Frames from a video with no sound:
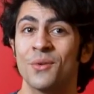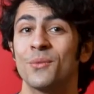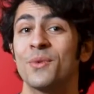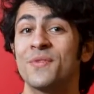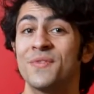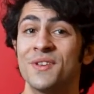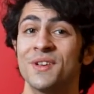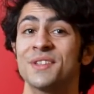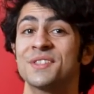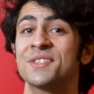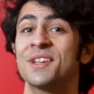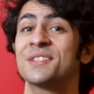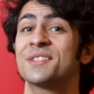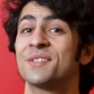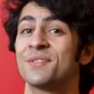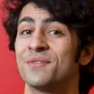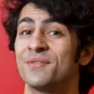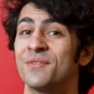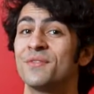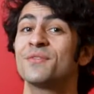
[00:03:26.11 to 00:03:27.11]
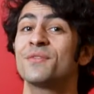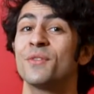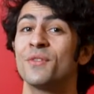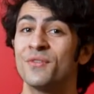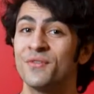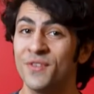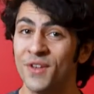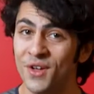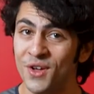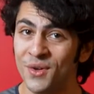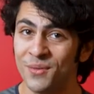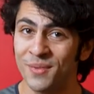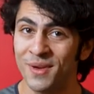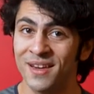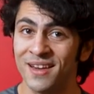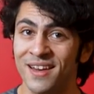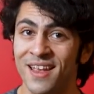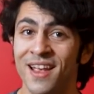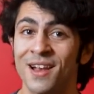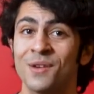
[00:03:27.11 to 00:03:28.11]
we feel a sense of
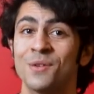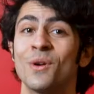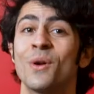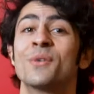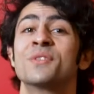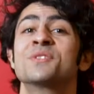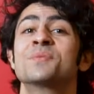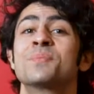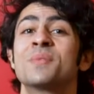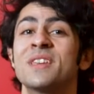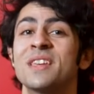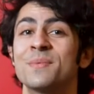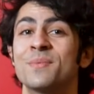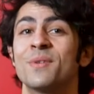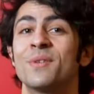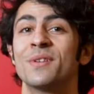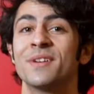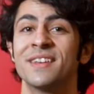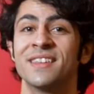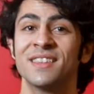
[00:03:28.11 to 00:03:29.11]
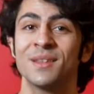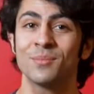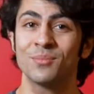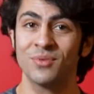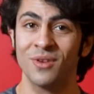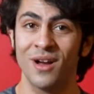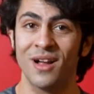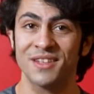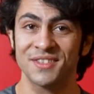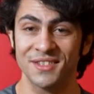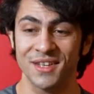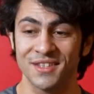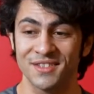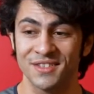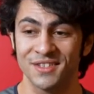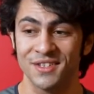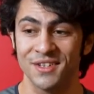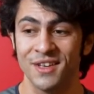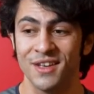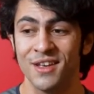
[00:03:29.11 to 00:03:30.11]
fulfillment and grow as people in the
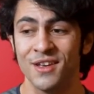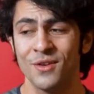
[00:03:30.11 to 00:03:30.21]
process,